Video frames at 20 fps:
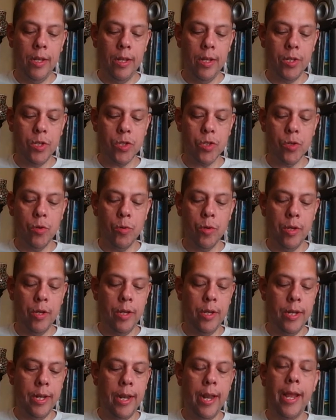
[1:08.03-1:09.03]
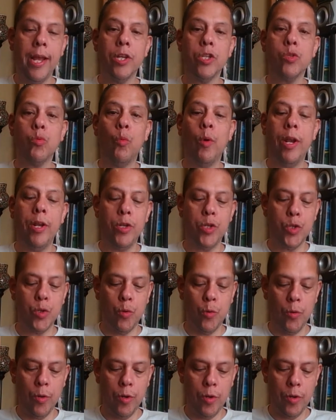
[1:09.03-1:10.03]
It's so good. It has Wayne
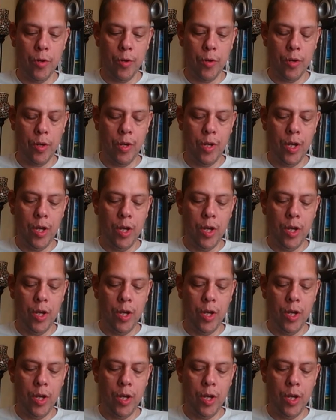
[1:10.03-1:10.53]
Shorter,